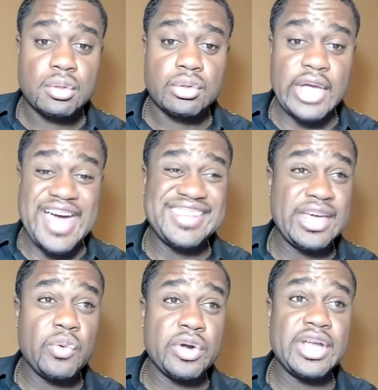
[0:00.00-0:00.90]
Okay, I
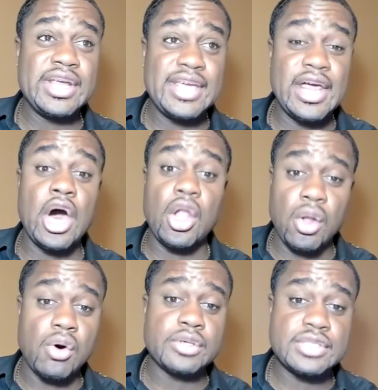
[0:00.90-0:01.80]
think we're going to get a
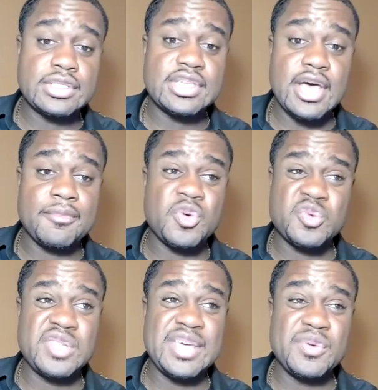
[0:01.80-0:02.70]
loss this time. I
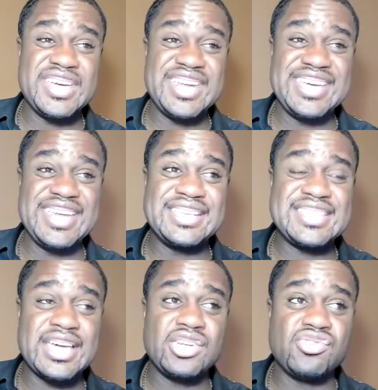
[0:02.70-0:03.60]
don't think we're going to get a
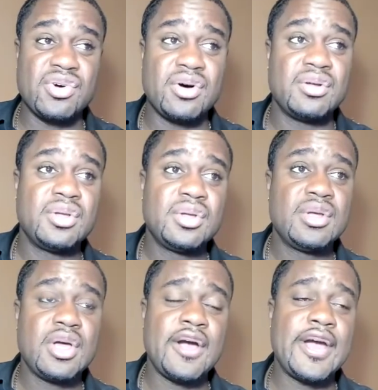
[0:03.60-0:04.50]
second draw.
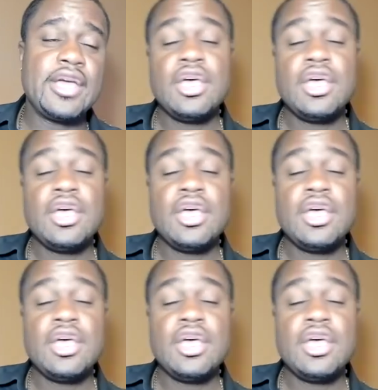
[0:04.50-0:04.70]
All right.